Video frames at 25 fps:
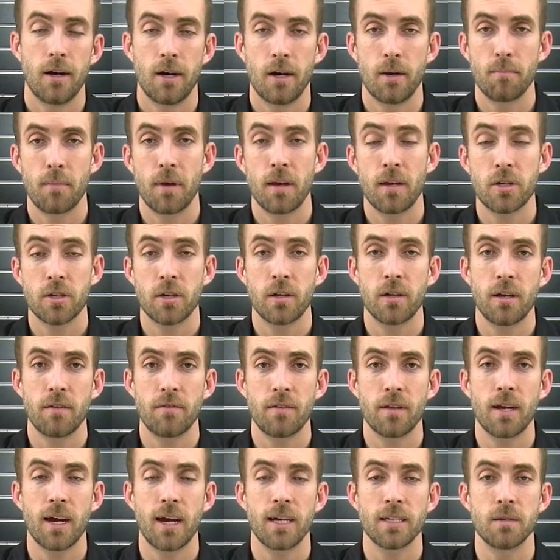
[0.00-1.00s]
make sure you give
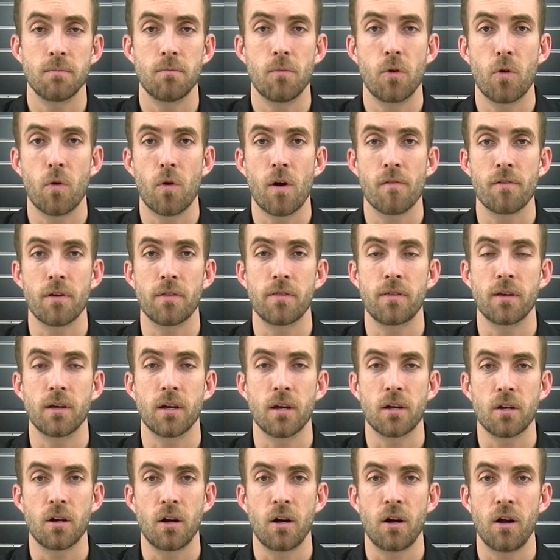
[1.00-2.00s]
the guys at Moto Everything a
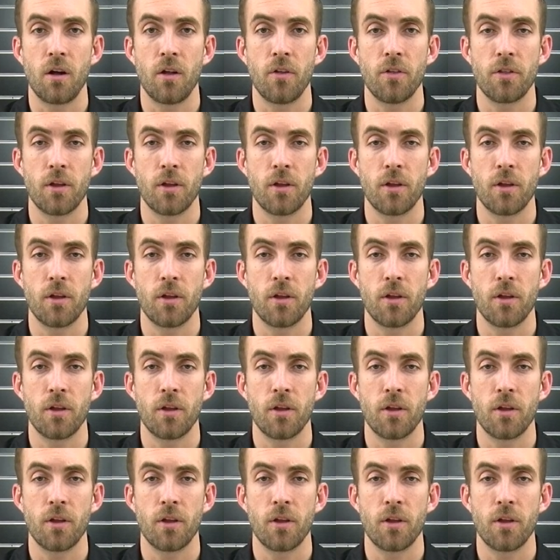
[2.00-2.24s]
call.